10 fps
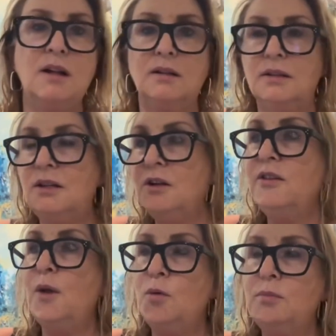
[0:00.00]
you know,
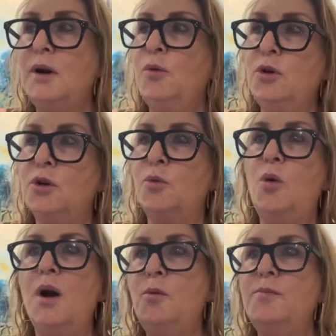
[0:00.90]
they want my work.
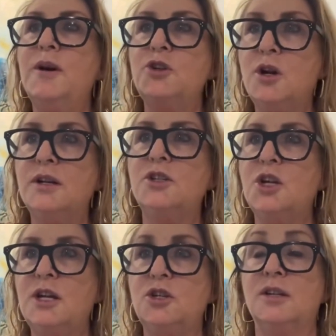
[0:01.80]
Why wouldn't I try to
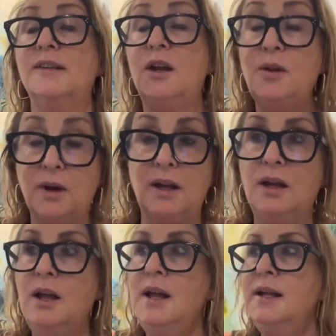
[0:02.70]
change it? Anyway,
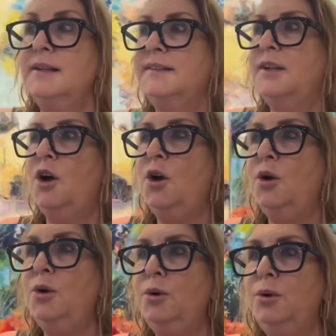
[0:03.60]

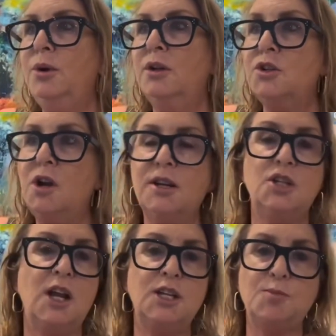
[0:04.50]
so try to
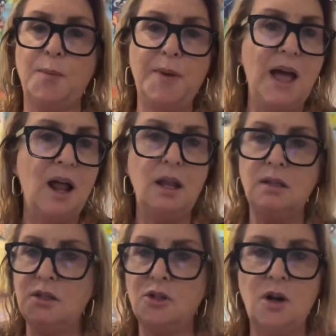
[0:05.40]
change my
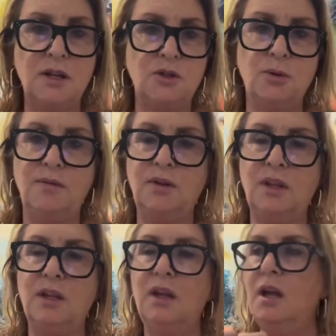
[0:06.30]
palette, trying to do
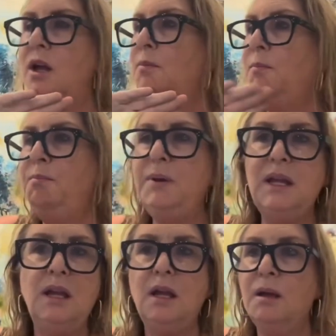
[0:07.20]
everything. Big